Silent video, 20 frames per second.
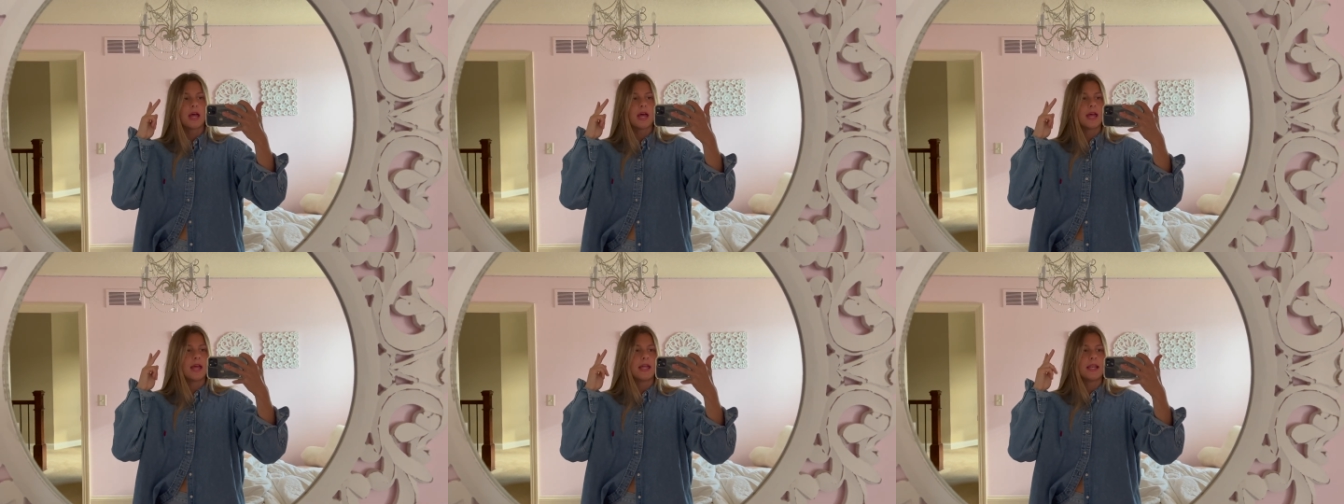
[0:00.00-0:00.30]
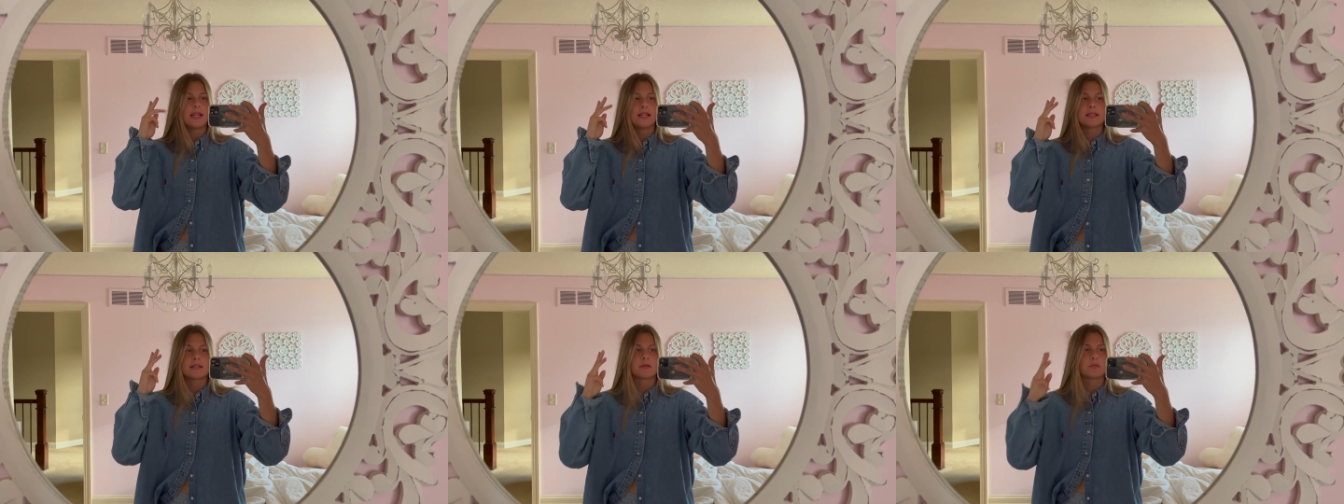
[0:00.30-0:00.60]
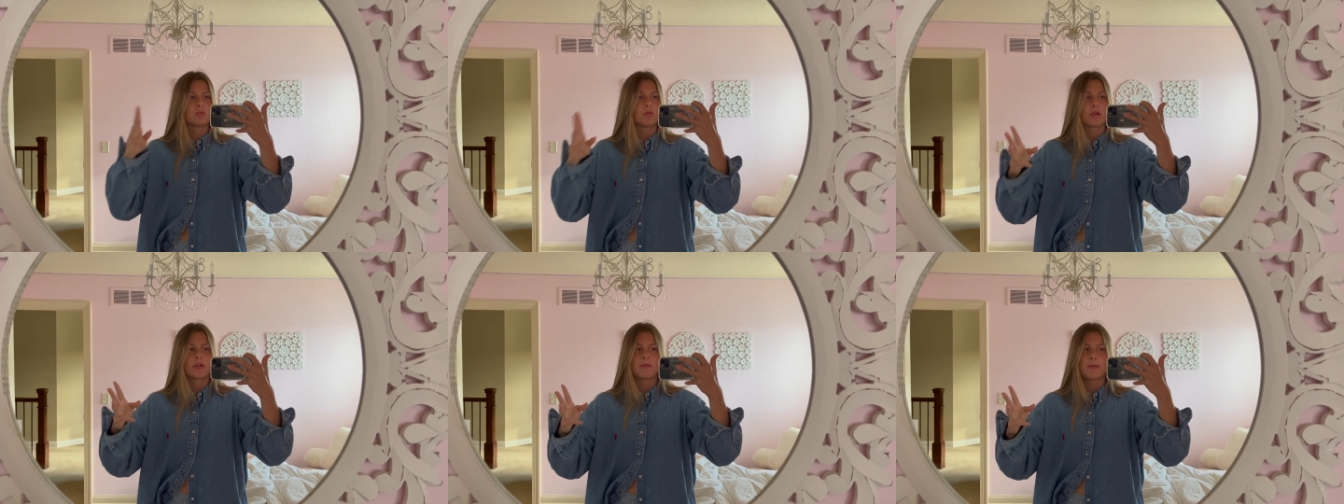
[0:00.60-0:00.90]
and it's
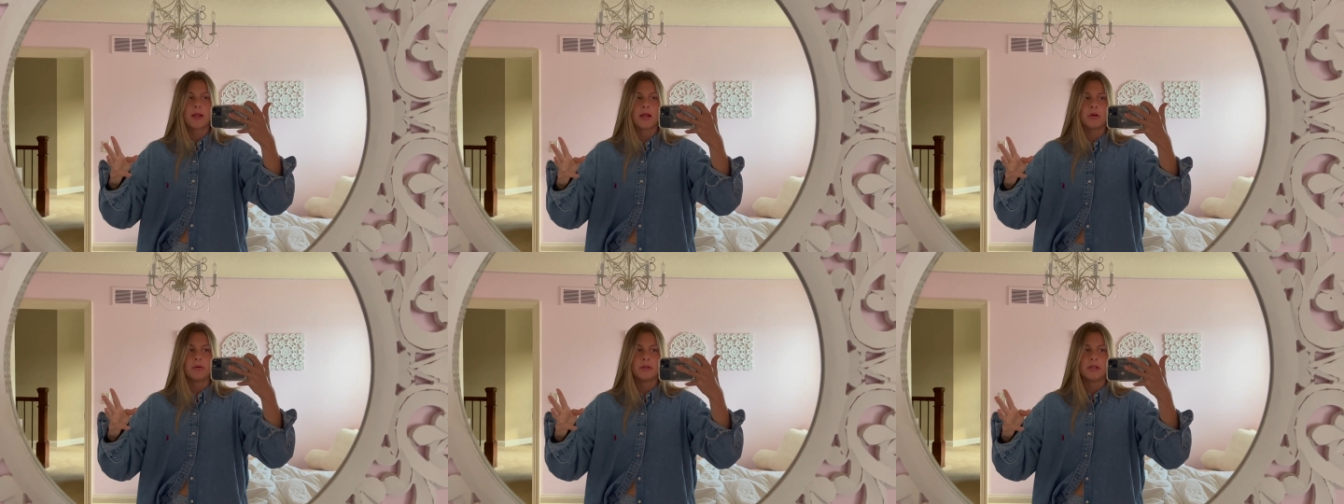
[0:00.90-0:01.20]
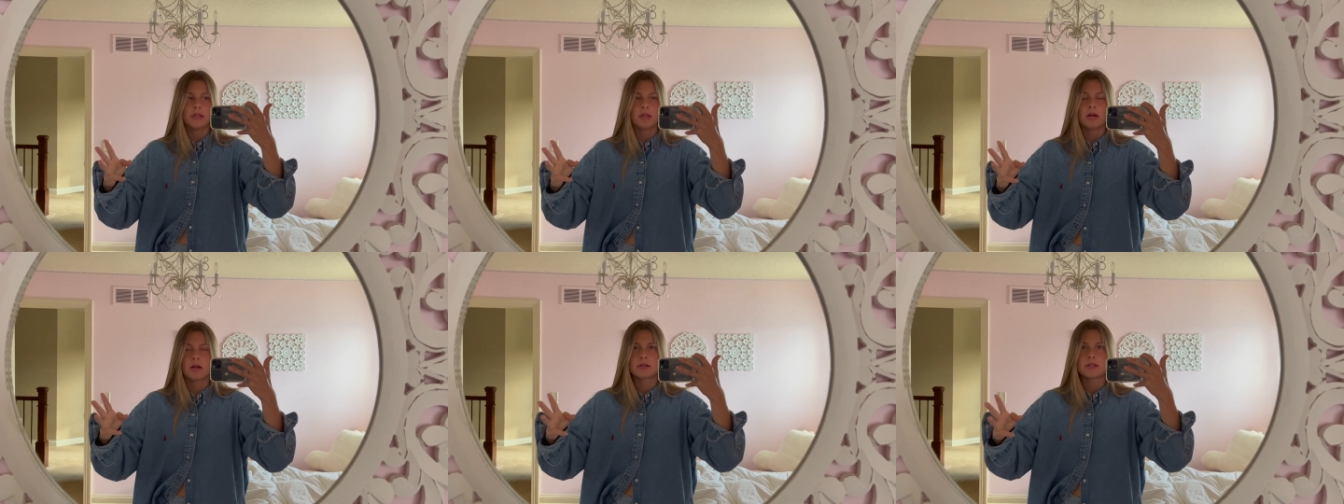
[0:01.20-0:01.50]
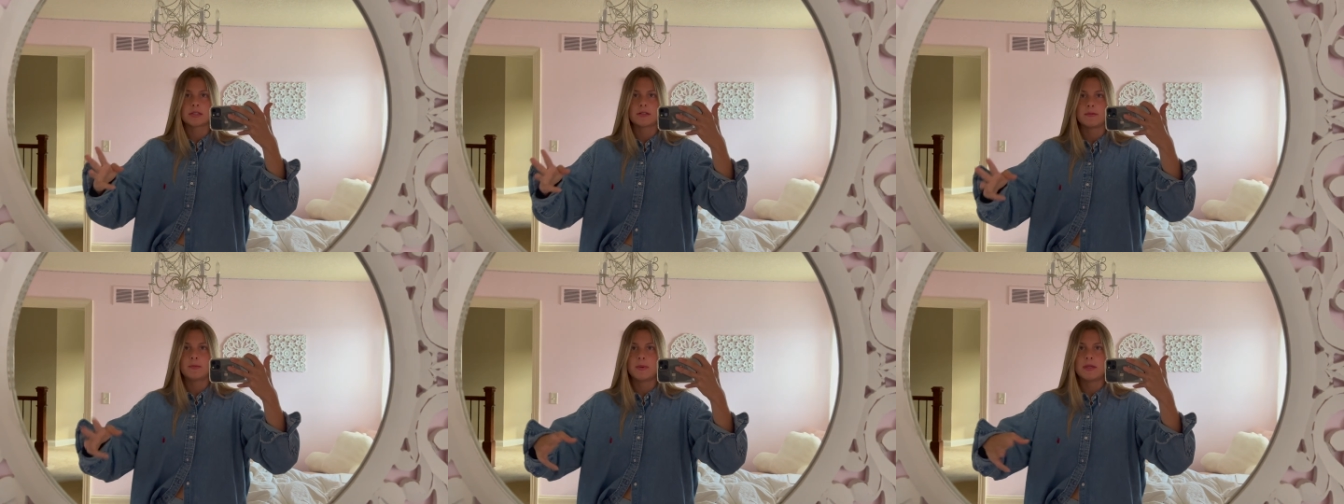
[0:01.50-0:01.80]
one of my only long
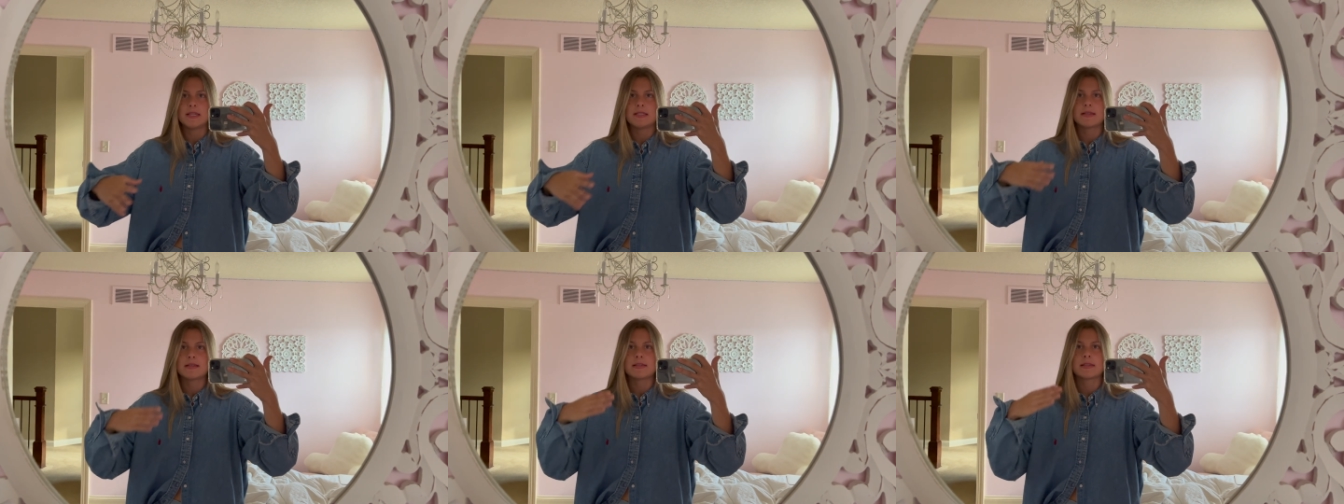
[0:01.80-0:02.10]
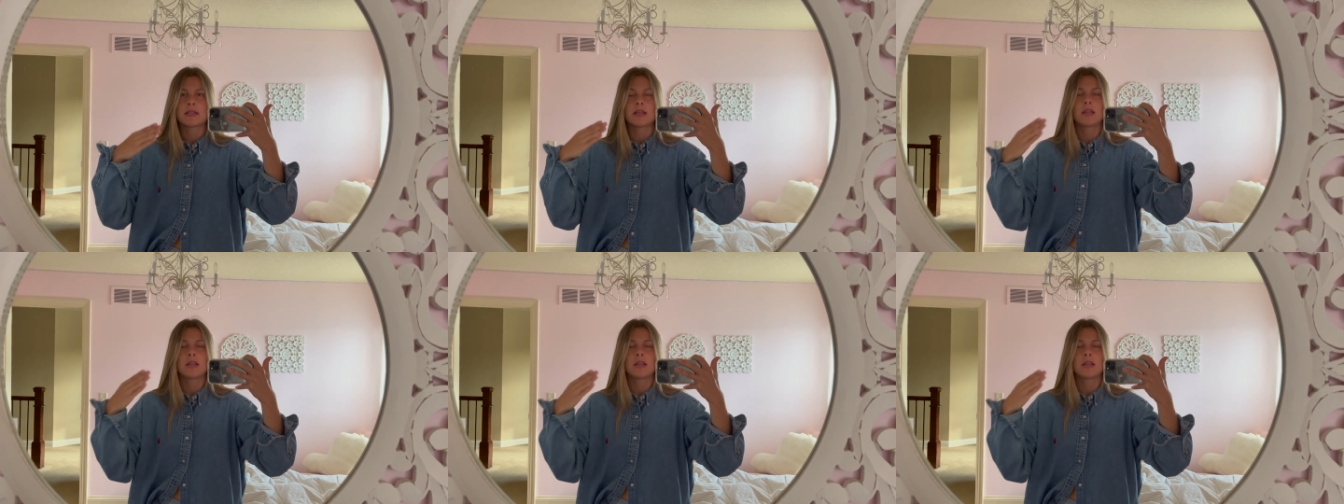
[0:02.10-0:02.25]
sleeve pieces.